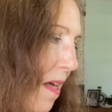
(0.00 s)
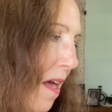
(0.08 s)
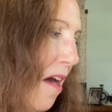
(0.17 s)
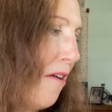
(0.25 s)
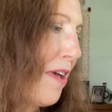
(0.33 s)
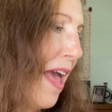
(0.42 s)

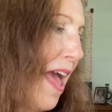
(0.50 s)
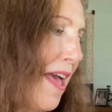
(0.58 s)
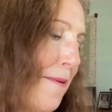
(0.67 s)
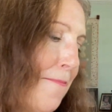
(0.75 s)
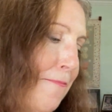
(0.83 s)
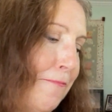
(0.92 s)
Okay.
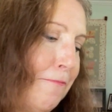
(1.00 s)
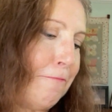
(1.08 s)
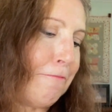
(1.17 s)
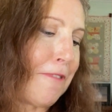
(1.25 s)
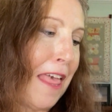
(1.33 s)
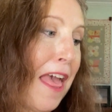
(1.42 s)

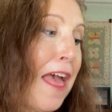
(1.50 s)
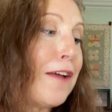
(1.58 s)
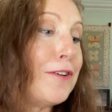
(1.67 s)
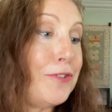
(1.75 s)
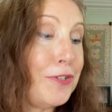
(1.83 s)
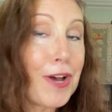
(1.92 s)

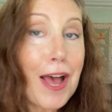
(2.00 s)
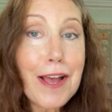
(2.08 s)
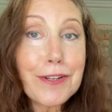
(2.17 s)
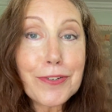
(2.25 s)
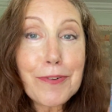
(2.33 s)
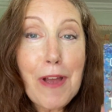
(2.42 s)
Do you
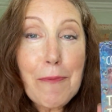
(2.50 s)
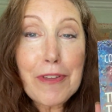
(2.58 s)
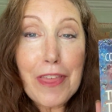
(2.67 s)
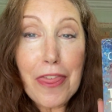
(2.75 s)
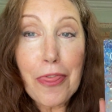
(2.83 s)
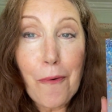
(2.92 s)
guys remember
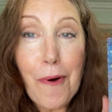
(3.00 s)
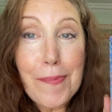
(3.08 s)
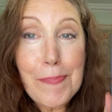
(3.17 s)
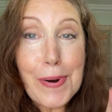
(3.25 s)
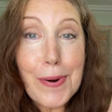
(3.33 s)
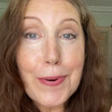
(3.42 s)
The
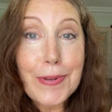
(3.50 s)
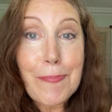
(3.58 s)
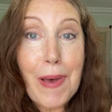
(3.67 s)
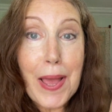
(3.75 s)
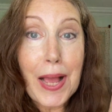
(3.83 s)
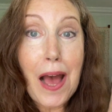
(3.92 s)
Thornbirds
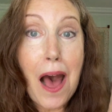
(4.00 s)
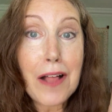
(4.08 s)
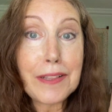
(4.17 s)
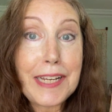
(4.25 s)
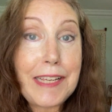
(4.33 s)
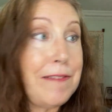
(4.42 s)
by
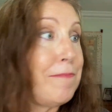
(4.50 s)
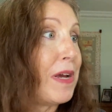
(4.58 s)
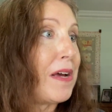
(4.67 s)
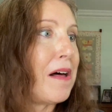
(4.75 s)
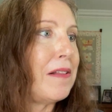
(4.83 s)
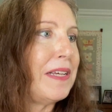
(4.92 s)
Colleen
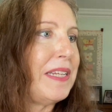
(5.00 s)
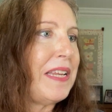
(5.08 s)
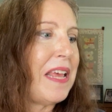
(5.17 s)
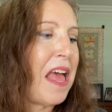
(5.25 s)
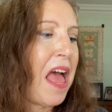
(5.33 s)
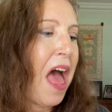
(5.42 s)
McCullen?
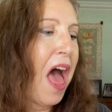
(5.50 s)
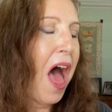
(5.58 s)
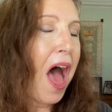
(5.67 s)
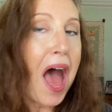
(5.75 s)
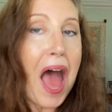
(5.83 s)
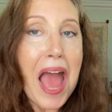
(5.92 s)

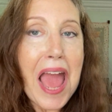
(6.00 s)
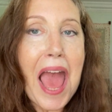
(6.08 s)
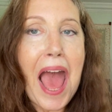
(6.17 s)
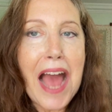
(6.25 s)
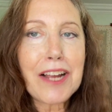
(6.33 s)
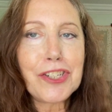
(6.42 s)
I
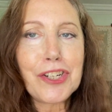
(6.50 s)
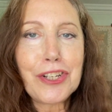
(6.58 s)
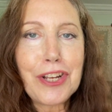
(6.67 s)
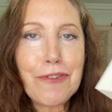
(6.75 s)
actually